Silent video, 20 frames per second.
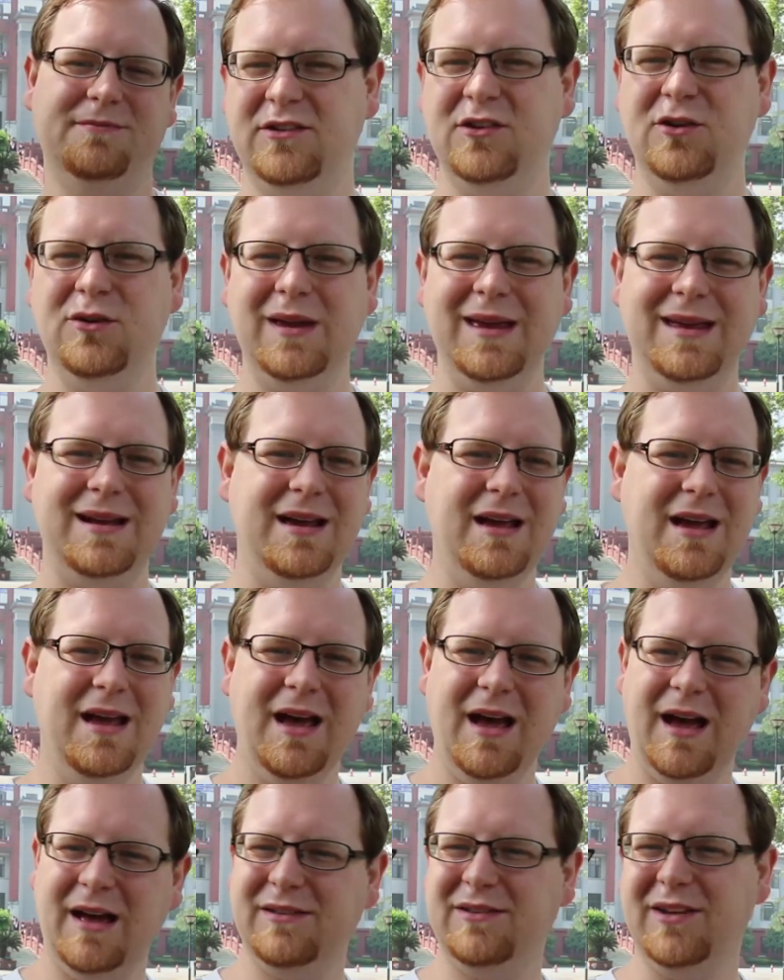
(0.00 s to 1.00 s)
You'll get
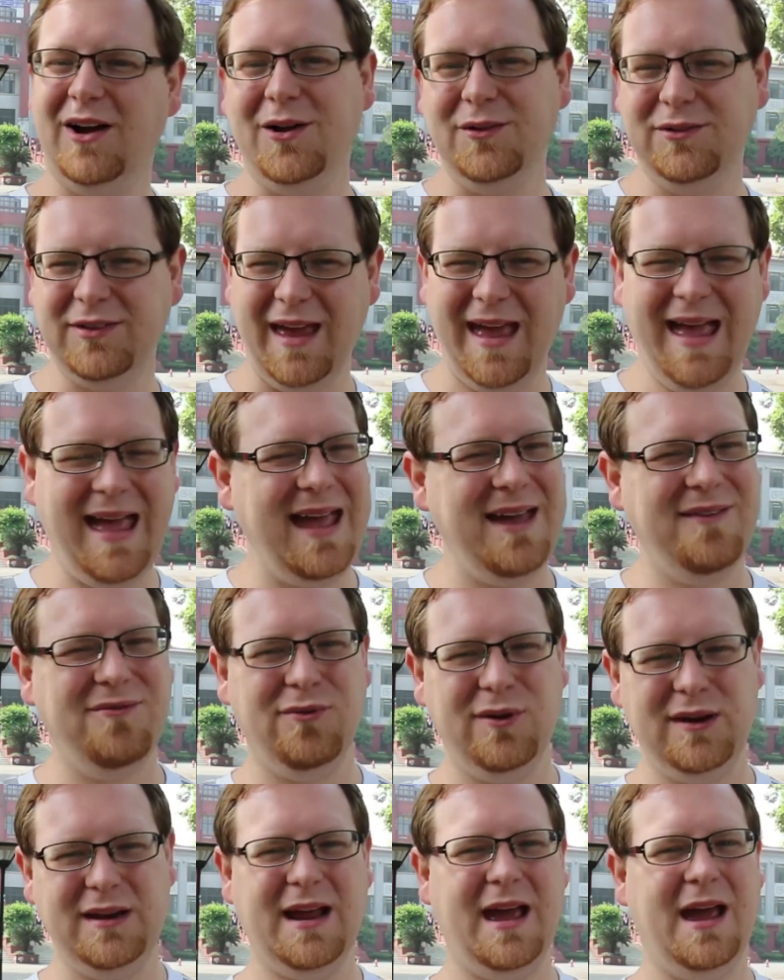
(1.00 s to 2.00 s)
adults
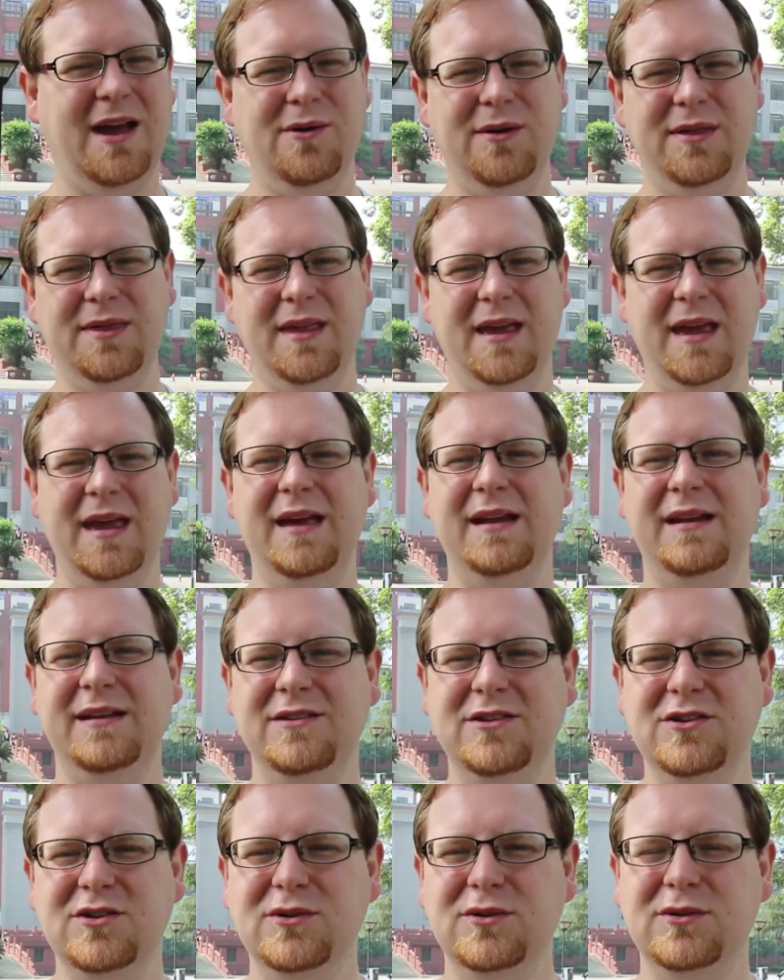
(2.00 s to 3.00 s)
every now and then,
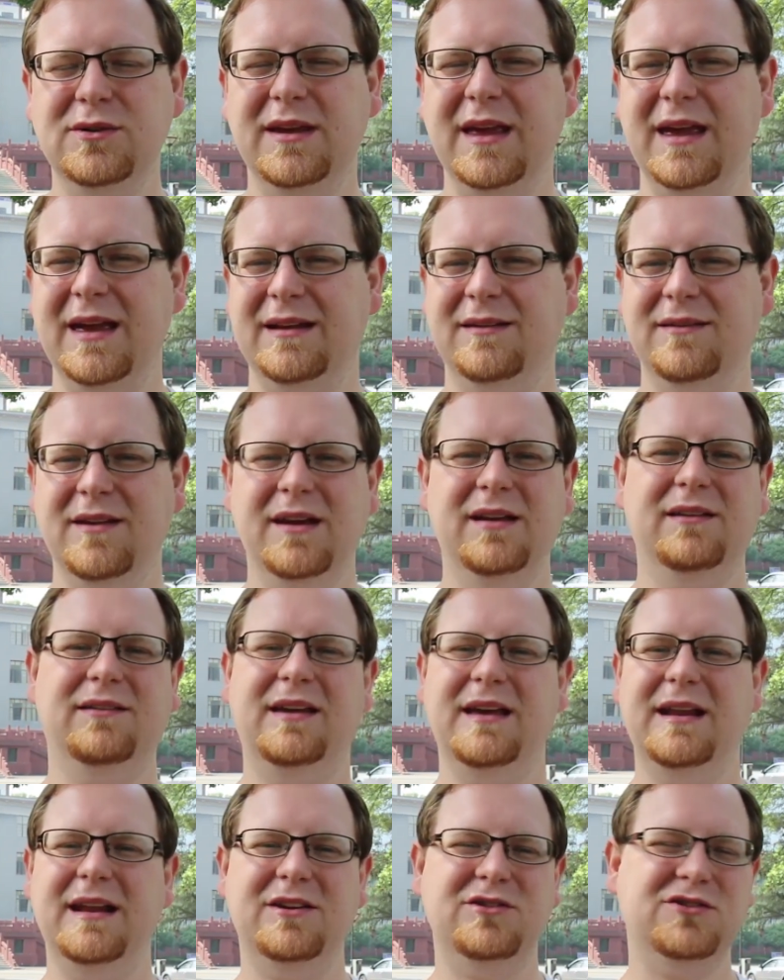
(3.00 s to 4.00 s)
and you'll get
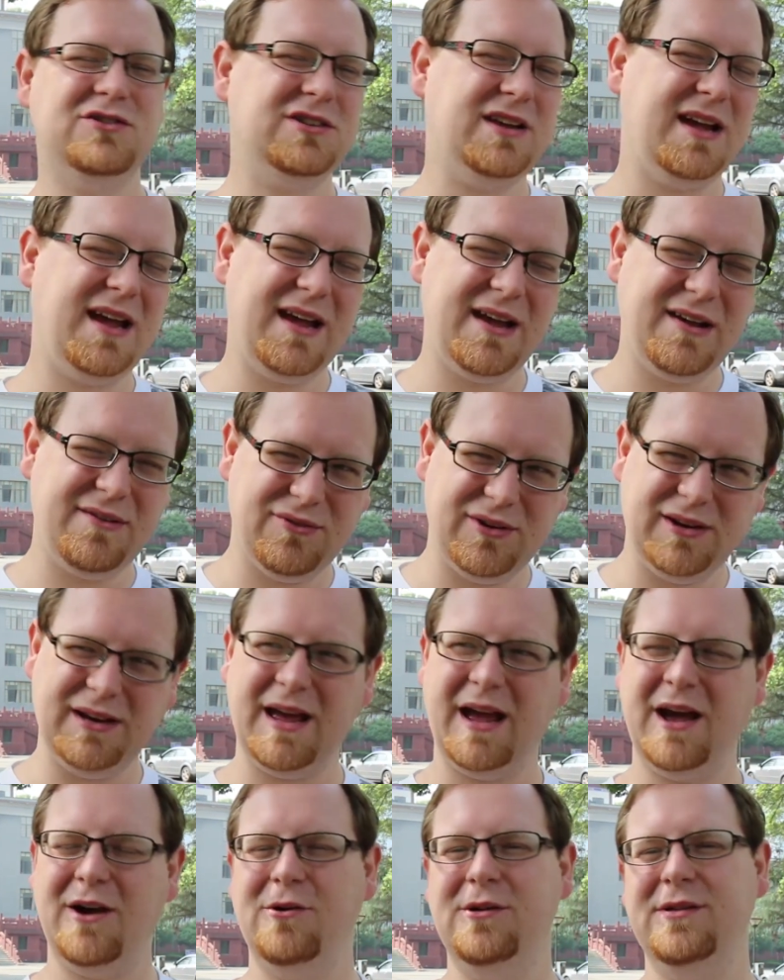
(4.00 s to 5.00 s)
teenagers every
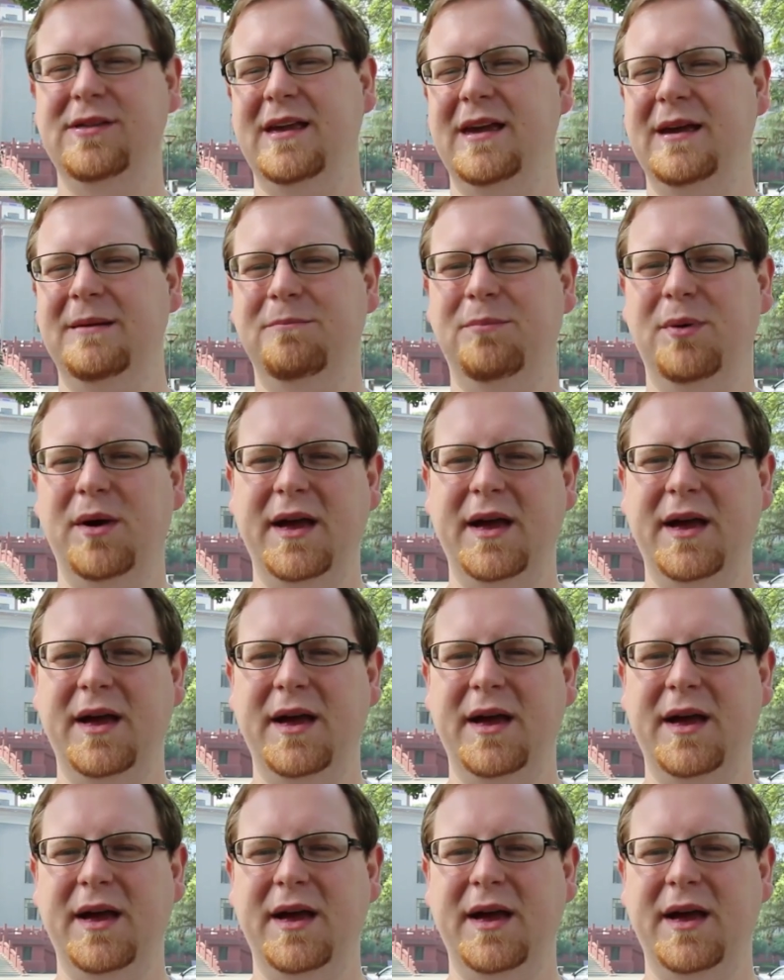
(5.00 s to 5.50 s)
now and then,